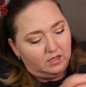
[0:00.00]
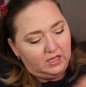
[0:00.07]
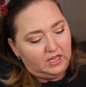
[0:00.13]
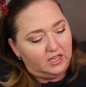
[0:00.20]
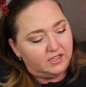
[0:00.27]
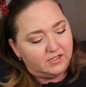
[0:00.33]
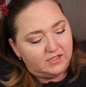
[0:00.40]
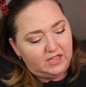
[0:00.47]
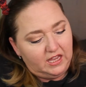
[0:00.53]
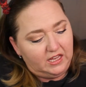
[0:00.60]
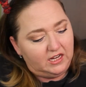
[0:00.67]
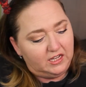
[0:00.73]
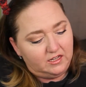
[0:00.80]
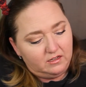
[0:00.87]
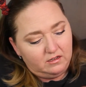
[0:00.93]
It's
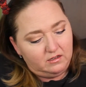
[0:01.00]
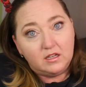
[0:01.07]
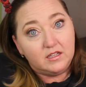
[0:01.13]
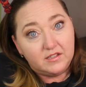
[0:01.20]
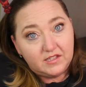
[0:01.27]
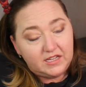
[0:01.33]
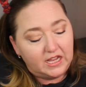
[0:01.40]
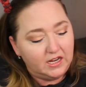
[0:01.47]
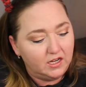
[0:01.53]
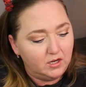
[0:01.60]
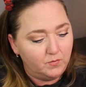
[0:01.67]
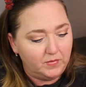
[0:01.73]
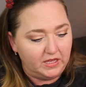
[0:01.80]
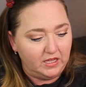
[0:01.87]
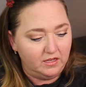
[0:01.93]
staining
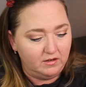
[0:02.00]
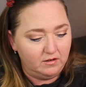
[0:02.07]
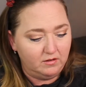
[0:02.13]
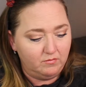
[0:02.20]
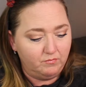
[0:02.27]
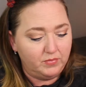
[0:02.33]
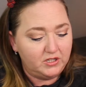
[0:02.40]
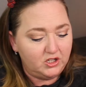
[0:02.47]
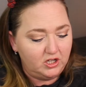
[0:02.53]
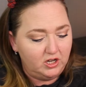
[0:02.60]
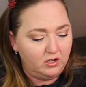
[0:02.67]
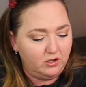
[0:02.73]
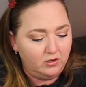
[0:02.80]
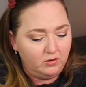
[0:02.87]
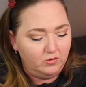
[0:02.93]
a bit. But you
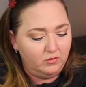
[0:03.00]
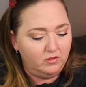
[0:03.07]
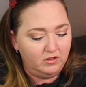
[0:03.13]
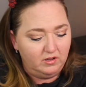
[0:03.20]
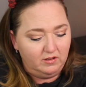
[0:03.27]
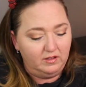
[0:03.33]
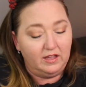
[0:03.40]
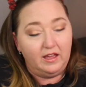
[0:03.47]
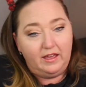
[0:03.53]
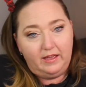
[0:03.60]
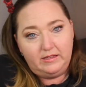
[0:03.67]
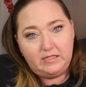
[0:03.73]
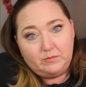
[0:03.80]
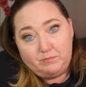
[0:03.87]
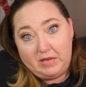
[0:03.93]
know,
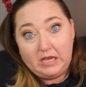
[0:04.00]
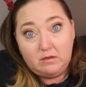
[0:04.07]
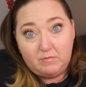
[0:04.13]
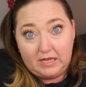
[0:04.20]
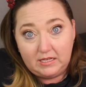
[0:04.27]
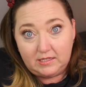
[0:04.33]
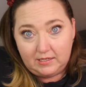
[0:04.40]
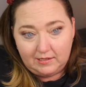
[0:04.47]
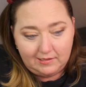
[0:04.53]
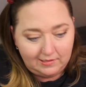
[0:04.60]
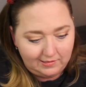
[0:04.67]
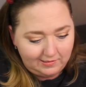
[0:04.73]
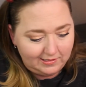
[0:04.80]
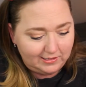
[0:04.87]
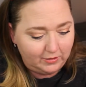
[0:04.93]
it's pigment.
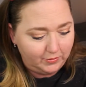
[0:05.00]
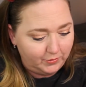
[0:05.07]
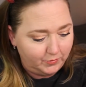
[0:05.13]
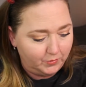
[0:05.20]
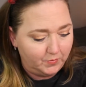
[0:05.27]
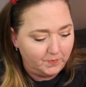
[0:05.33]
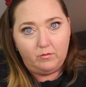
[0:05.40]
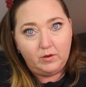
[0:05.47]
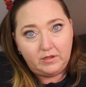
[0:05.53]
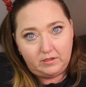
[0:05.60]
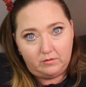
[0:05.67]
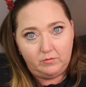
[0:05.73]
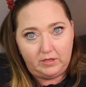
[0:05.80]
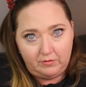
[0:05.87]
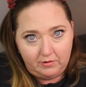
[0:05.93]
So, what
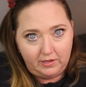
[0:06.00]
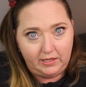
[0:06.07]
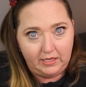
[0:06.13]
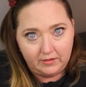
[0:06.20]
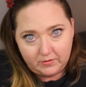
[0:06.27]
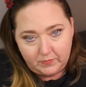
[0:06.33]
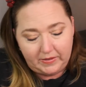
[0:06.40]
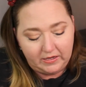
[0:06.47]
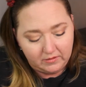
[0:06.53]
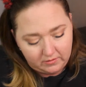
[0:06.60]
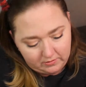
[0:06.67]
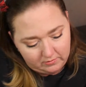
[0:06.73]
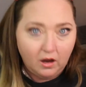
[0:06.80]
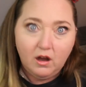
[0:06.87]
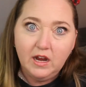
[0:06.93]
did we really
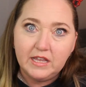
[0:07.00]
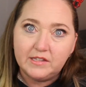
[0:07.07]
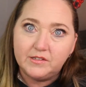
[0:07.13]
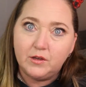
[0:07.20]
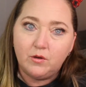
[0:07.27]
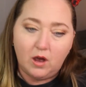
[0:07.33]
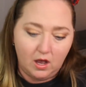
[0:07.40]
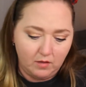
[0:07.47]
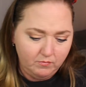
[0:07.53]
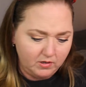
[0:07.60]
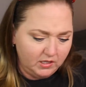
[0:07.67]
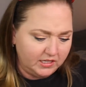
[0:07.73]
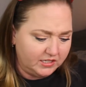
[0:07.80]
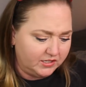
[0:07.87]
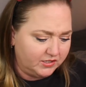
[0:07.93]
expect? Alright, so I'm
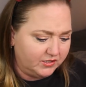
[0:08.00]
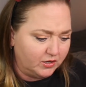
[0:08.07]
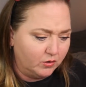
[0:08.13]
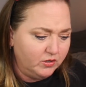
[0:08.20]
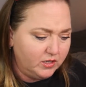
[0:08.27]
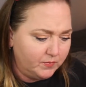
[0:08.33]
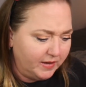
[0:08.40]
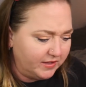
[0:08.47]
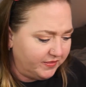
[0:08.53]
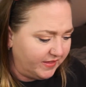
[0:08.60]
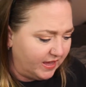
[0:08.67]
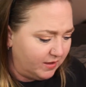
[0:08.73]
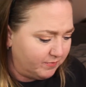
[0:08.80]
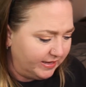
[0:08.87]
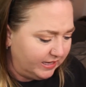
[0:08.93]
really stoked about
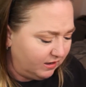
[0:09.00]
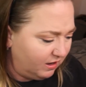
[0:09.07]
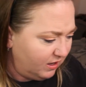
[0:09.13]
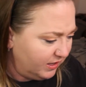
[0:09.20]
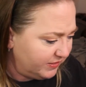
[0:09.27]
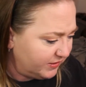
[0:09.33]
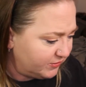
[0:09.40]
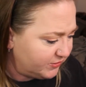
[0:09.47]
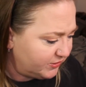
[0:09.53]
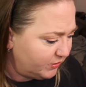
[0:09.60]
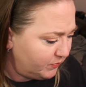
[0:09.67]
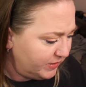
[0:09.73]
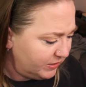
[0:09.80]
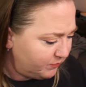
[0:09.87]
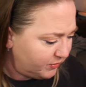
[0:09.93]
that. Oh my god, there's
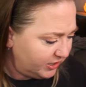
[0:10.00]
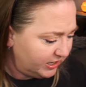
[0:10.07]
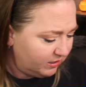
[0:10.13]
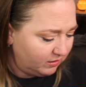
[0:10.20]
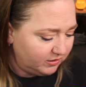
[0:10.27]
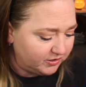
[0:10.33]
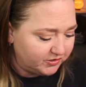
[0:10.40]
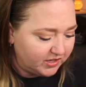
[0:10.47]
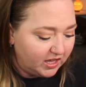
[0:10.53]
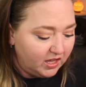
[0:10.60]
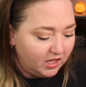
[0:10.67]
so many pretty colors.